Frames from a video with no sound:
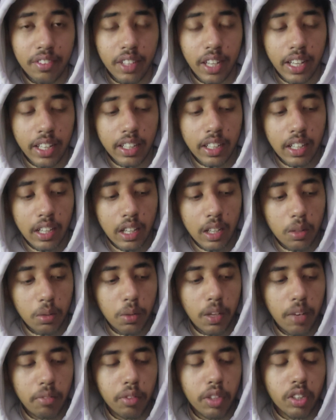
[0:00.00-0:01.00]
Like
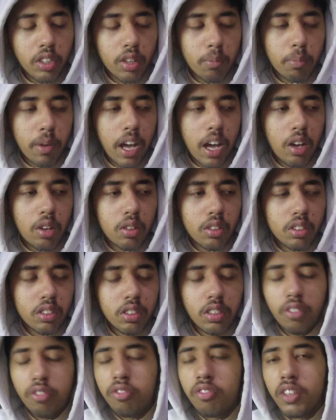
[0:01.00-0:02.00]
we have talked
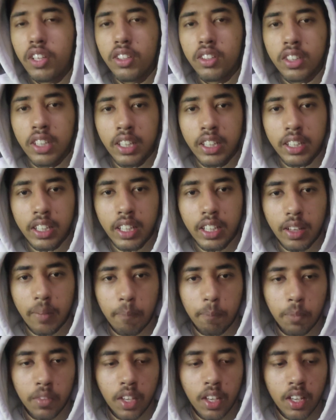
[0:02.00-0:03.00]
about different thinking,
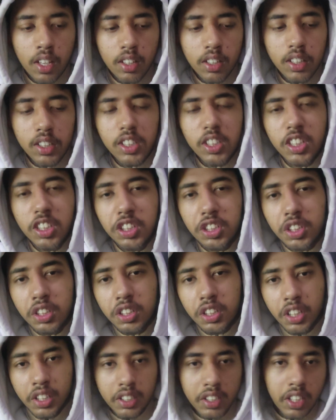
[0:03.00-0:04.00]
the
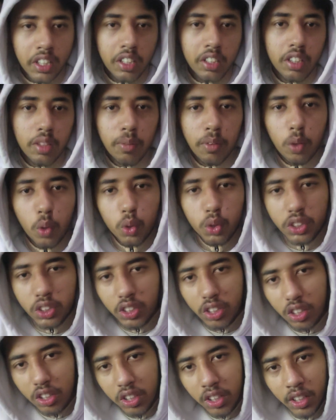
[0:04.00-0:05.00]
decision thinking, the
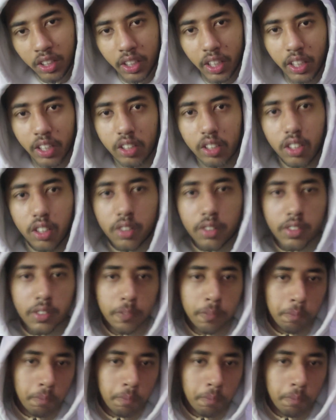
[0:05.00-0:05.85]
logical thinking, the